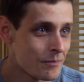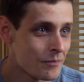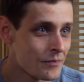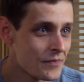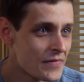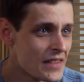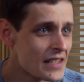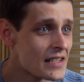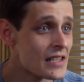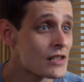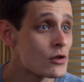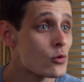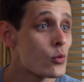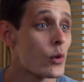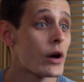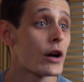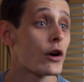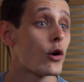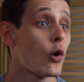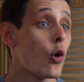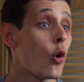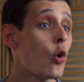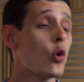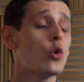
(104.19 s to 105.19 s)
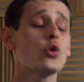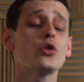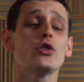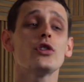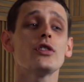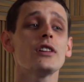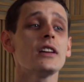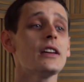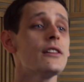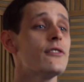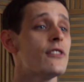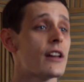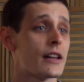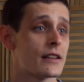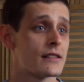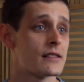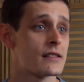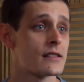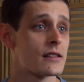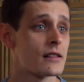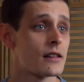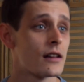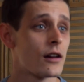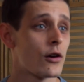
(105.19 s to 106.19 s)
This is where all your
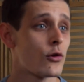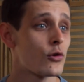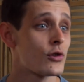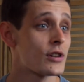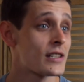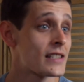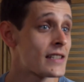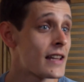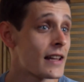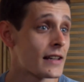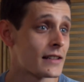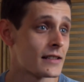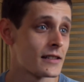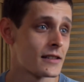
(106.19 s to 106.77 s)
events are sent